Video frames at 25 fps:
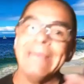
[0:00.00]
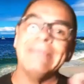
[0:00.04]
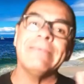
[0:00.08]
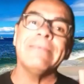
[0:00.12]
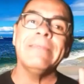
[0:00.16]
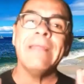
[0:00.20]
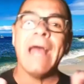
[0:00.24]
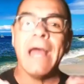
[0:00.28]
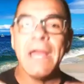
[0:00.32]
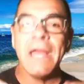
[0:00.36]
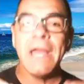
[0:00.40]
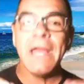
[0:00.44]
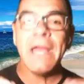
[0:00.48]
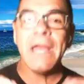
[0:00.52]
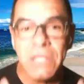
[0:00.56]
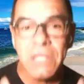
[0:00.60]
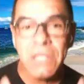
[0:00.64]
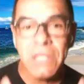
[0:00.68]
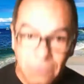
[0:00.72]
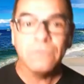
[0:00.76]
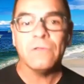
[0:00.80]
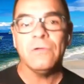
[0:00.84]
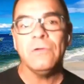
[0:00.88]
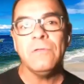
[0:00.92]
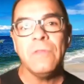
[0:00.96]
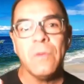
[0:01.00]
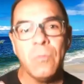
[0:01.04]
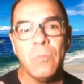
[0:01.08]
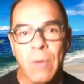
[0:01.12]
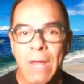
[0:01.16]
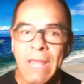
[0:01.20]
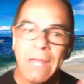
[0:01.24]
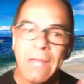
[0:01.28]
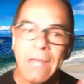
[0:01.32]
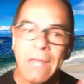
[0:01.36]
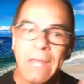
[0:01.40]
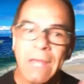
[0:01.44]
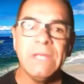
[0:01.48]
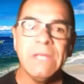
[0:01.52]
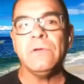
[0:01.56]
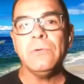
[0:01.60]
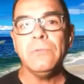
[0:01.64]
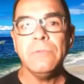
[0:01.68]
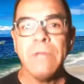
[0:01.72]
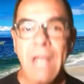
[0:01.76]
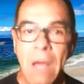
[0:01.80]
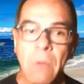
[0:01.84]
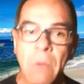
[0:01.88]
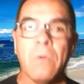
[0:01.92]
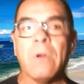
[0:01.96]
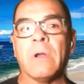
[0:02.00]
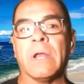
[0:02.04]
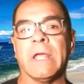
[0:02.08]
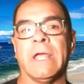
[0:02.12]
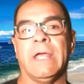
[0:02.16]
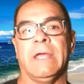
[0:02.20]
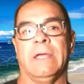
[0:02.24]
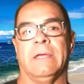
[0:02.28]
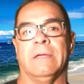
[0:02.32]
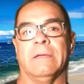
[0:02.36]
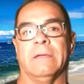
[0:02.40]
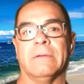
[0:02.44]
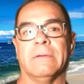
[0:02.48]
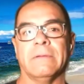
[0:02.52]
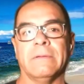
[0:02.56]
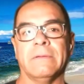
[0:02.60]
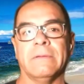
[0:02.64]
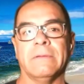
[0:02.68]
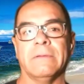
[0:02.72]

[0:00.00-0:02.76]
is not used to the way we do networking.